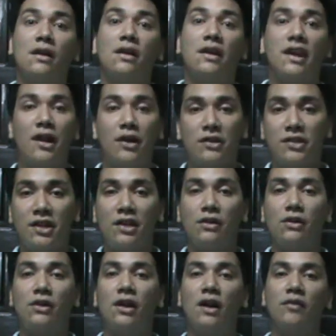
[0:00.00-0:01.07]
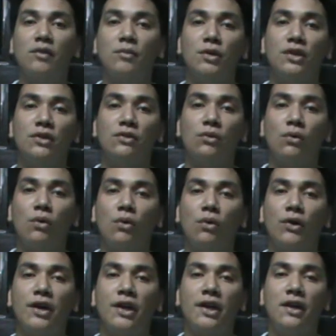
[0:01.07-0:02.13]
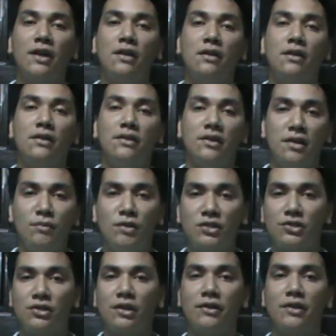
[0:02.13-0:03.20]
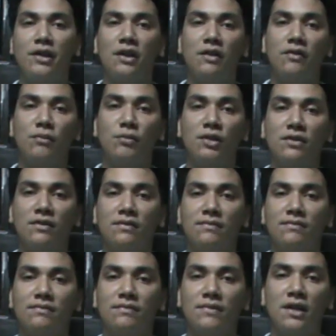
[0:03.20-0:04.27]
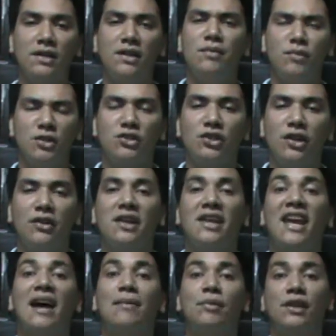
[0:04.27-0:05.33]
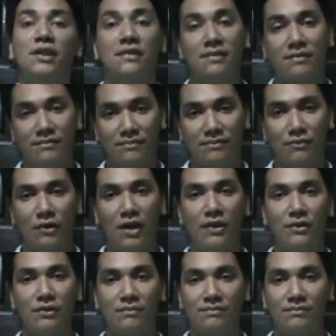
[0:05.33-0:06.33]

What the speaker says: caretaker government or a demissionary government. A demissionary cabinet, rather.